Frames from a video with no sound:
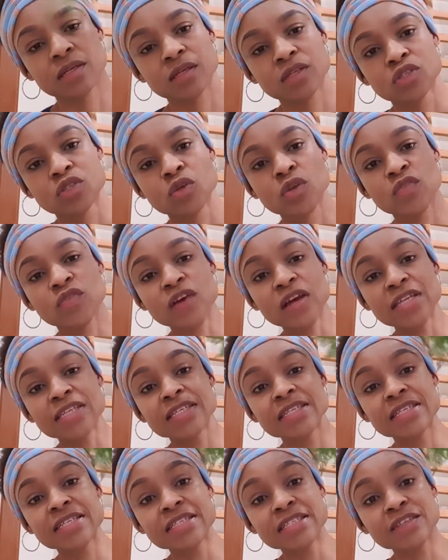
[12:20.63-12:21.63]
So if I
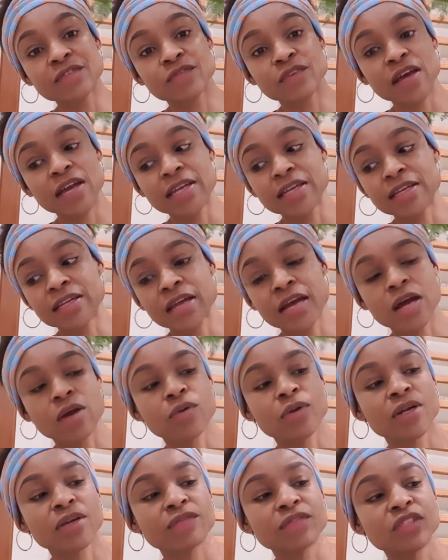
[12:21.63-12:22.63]
didn't divide it, I
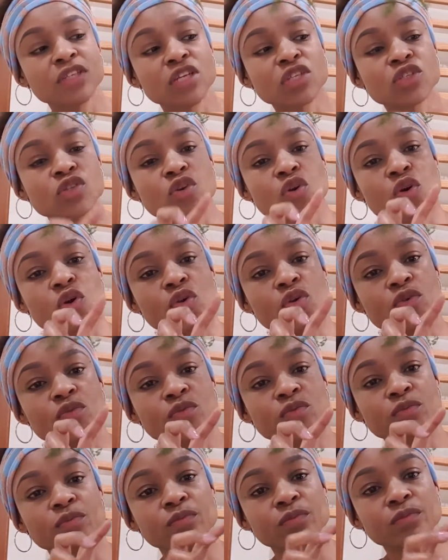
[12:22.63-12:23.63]
would have just
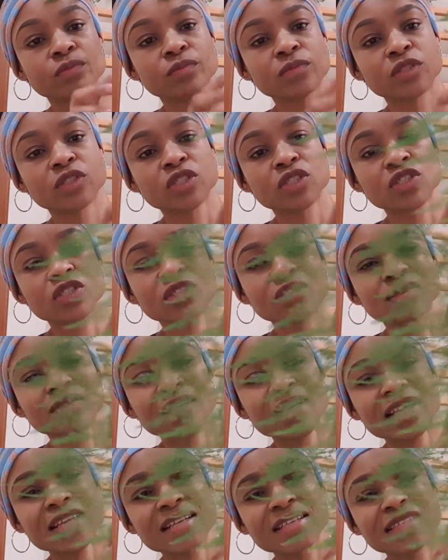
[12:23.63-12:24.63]
gone just
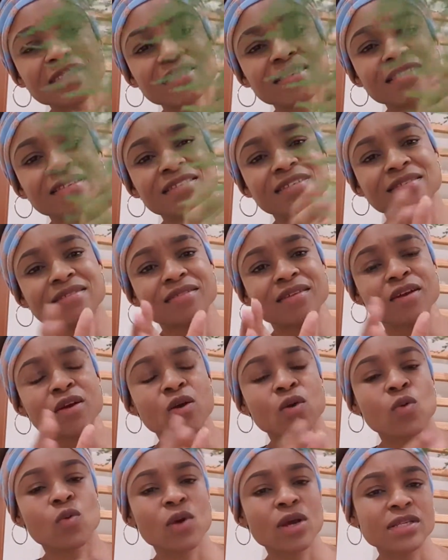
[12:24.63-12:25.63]

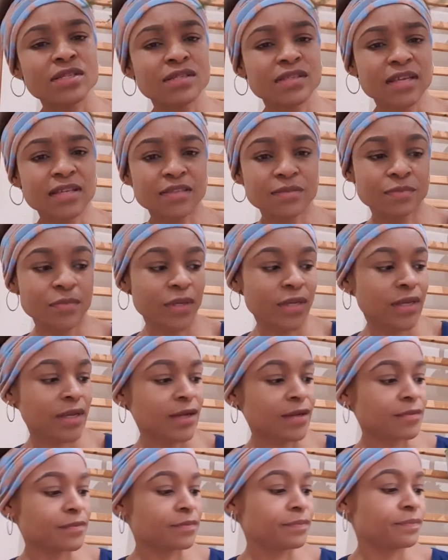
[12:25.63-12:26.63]
one size bigger.